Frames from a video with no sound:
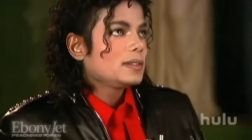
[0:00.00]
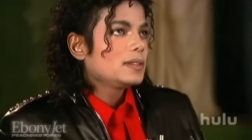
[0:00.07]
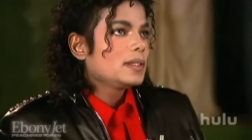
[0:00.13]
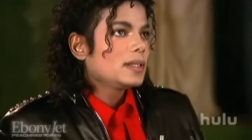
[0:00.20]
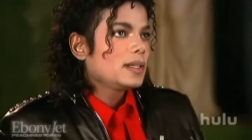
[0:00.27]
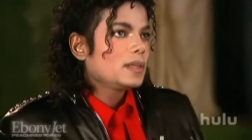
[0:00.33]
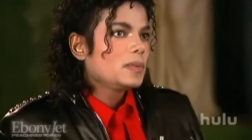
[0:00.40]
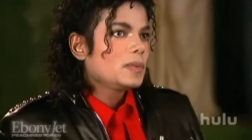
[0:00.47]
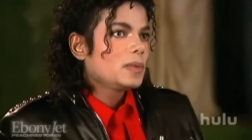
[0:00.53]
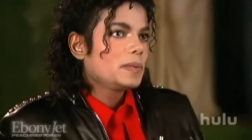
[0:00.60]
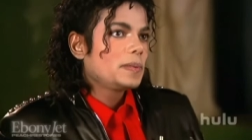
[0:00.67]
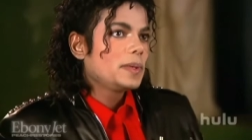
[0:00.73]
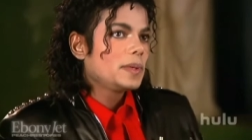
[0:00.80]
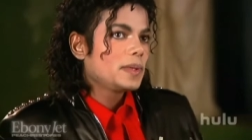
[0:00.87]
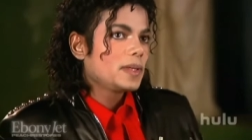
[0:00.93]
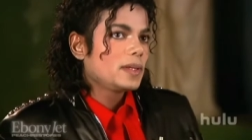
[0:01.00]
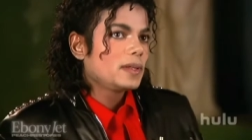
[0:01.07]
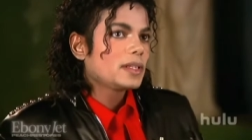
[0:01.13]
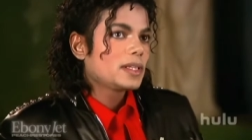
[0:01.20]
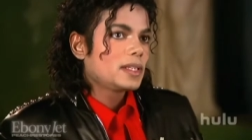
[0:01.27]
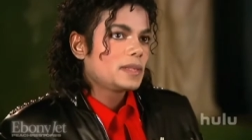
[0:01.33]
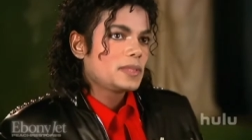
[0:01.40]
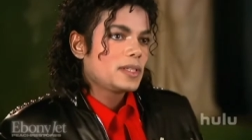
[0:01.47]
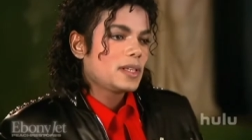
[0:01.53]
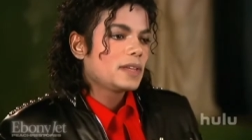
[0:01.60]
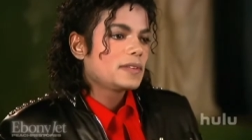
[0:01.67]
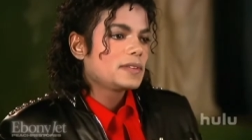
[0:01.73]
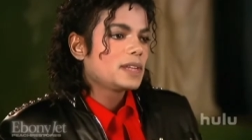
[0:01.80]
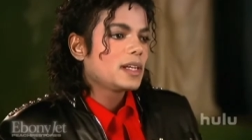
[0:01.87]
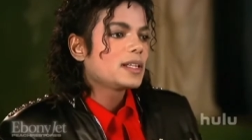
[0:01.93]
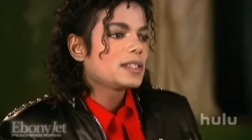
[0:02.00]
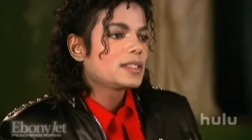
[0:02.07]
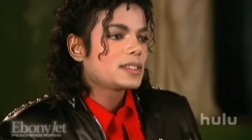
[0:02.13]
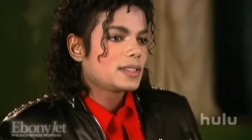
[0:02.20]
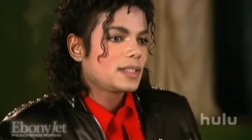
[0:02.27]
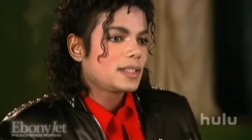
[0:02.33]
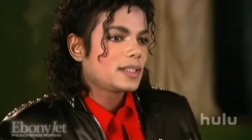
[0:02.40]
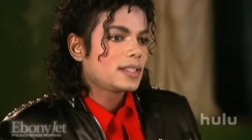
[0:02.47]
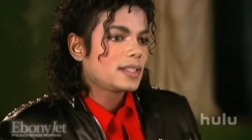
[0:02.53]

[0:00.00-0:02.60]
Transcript: Yeah, well, people don't look at themselves honestly.